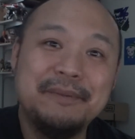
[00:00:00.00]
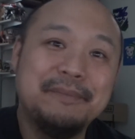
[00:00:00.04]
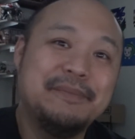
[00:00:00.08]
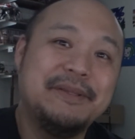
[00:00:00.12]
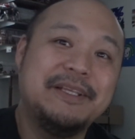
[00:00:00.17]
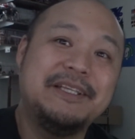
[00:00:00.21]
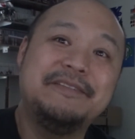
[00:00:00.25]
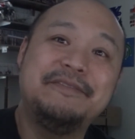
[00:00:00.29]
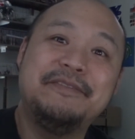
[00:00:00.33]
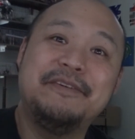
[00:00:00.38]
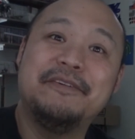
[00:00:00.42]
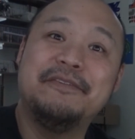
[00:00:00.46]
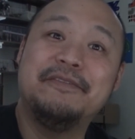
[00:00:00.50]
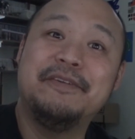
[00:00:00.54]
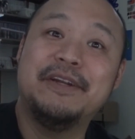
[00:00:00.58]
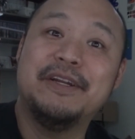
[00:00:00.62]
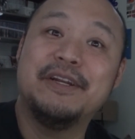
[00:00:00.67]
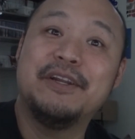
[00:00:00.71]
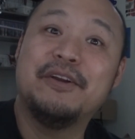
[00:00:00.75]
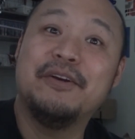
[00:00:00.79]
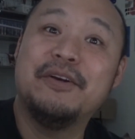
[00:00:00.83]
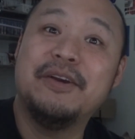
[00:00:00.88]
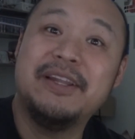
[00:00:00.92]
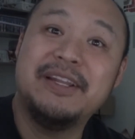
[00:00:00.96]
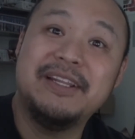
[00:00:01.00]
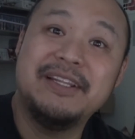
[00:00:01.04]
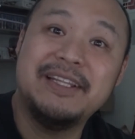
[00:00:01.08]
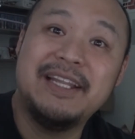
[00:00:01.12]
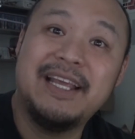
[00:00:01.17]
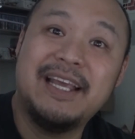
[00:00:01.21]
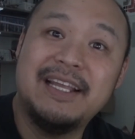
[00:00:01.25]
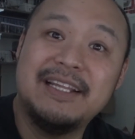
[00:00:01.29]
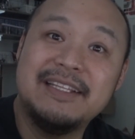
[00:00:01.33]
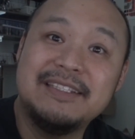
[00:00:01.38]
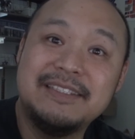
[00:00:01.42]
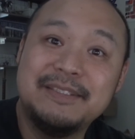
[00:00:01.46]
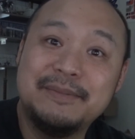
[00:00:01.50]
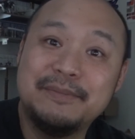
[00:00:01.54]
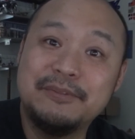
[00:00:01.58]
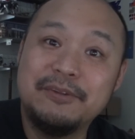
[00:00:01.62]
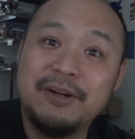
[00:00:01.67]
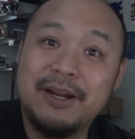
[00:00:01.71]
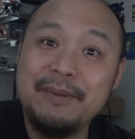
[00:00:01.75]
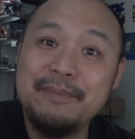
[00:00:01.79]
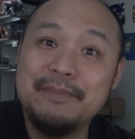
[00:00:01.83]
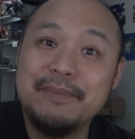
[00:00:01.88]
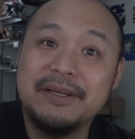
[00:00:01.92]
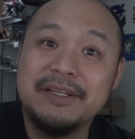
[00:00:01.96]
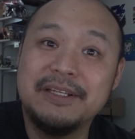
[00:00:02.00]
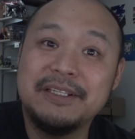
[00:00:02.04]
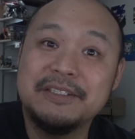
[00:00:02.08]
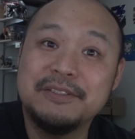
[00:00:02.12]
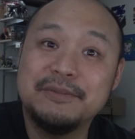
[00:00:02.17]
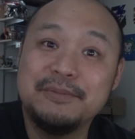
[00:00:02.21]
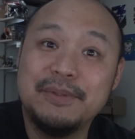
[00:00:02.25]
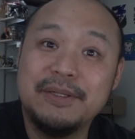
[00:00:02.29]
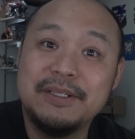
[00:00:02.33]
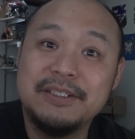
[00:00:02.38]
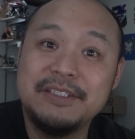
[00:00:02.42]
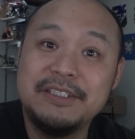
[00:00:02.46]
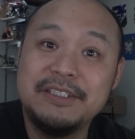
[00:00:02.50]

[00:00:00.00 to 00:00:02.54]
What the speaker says: please feel free to go ahead and hit that subscribe button as well